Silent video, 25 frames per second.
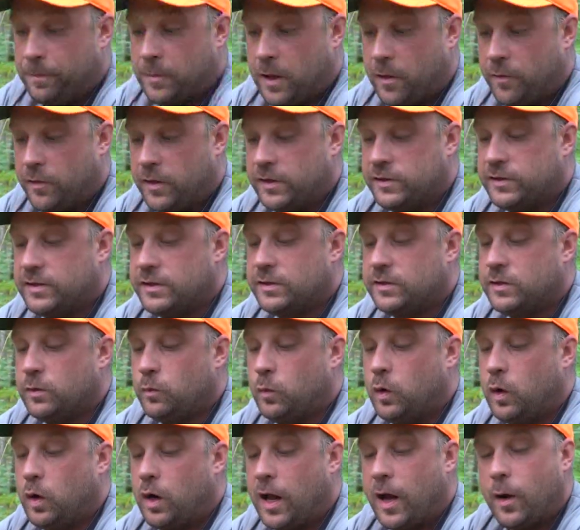Now, this
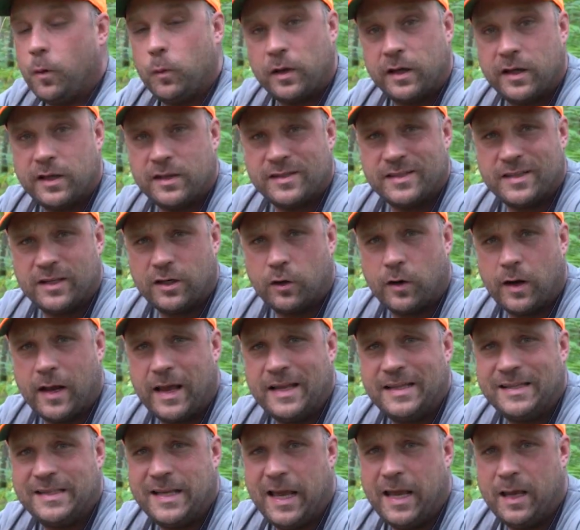isn't what I would consider
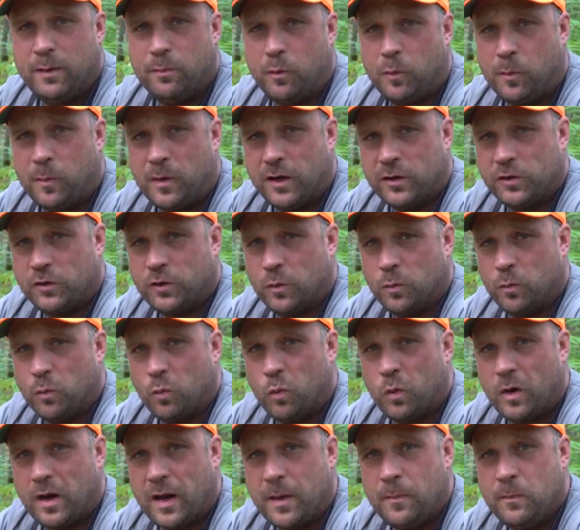a table
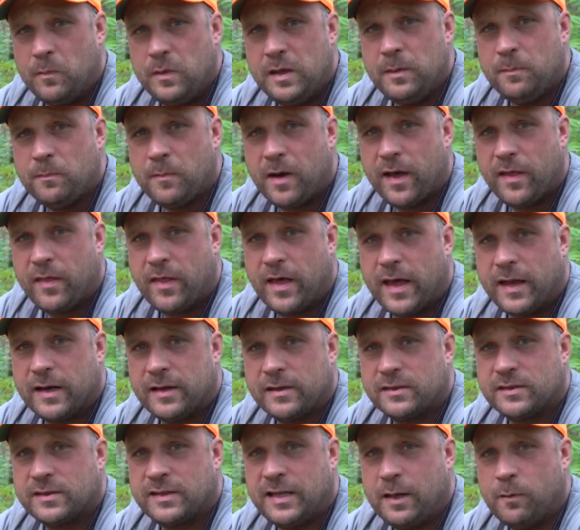mushroom. What I mean by that
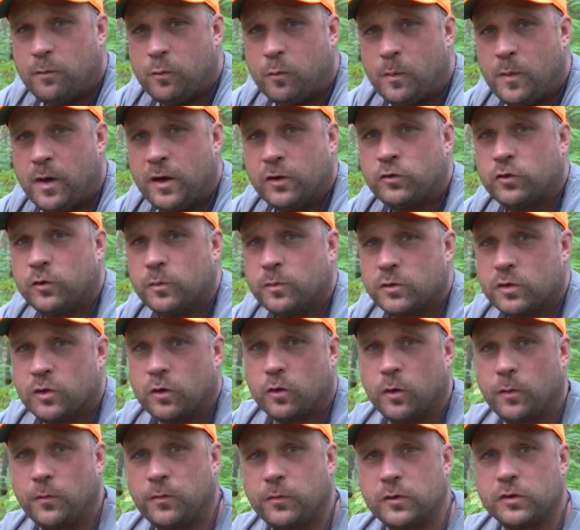is table mushrooms are
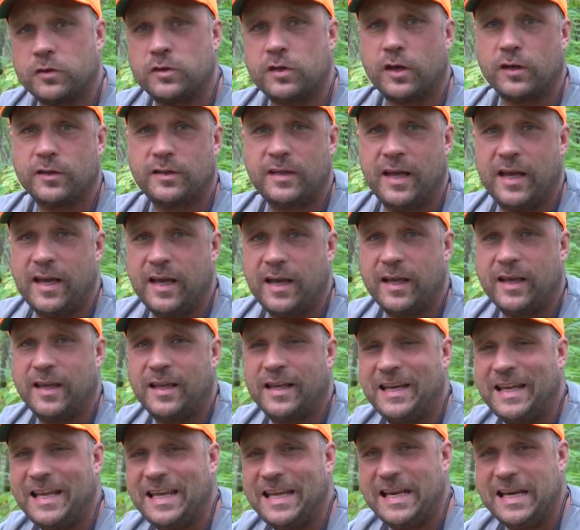good for sauteing
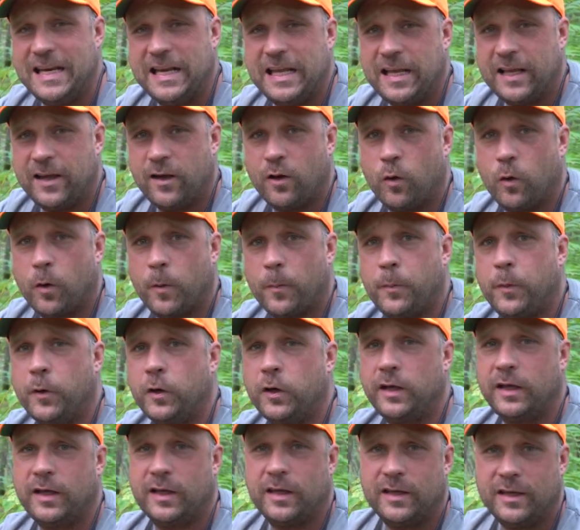and eating or
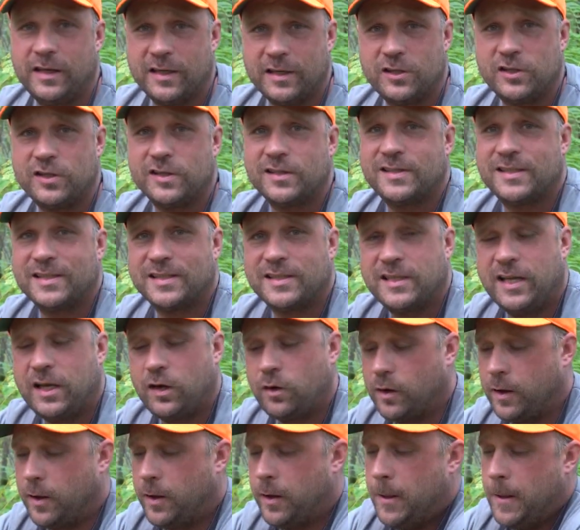putting in dishes,
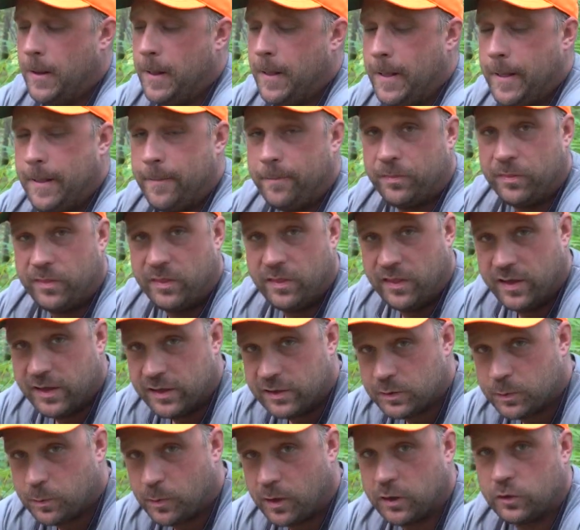etc.
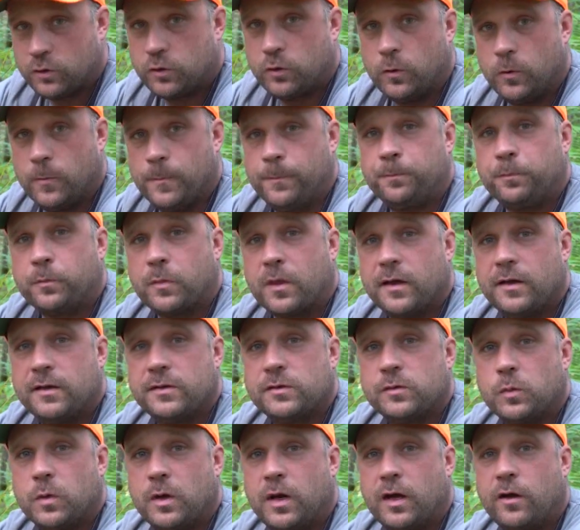This mushroom
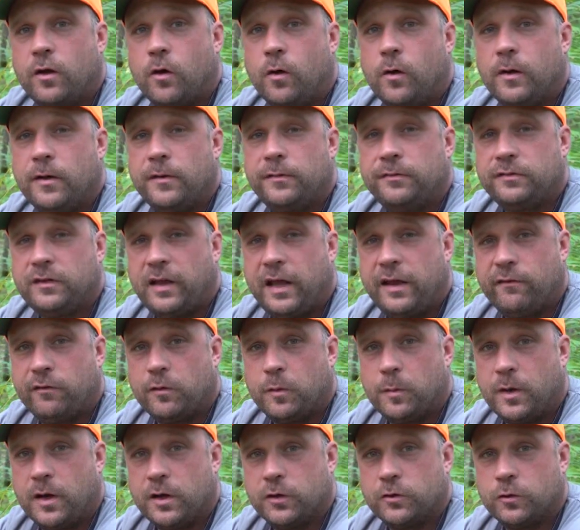is what I call a
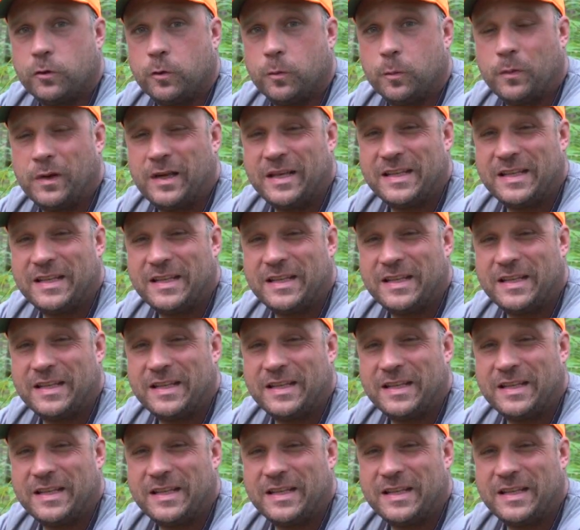flavor mushroom.